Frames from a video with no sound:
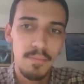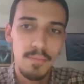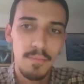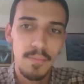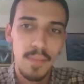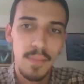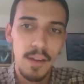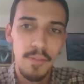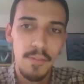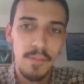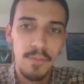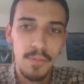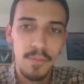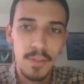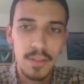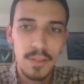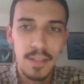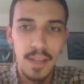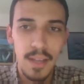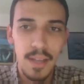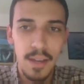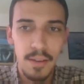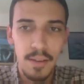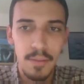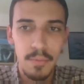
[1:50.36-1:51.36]
I felt
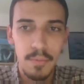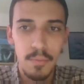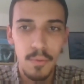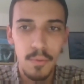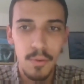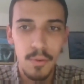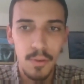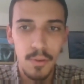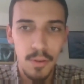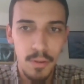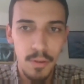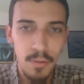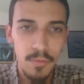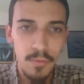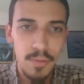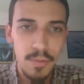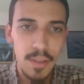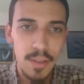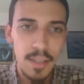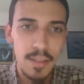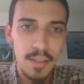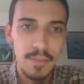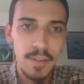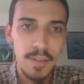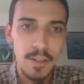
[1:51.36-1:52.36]
like more
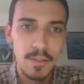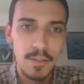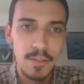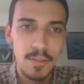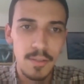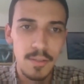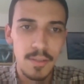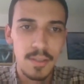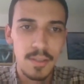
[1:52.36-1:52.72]
confident about.